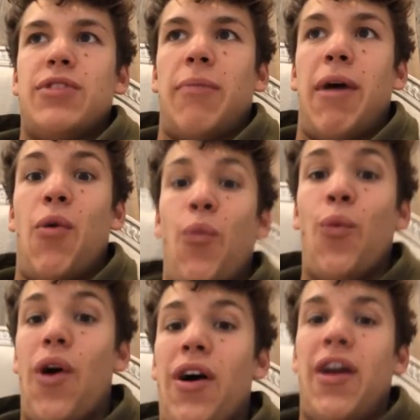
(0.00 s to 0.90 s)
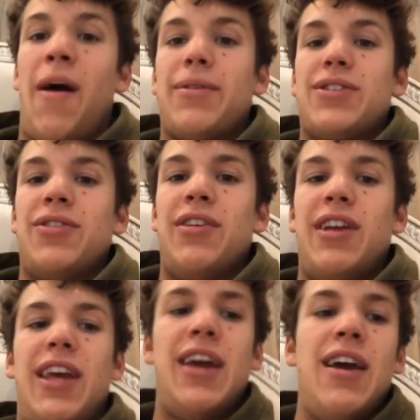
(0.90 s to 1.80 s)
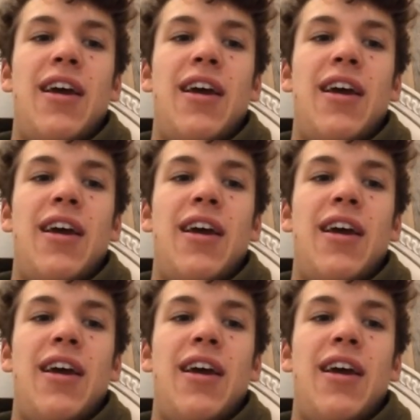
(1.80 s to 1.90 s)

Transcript: like, my one opportunity,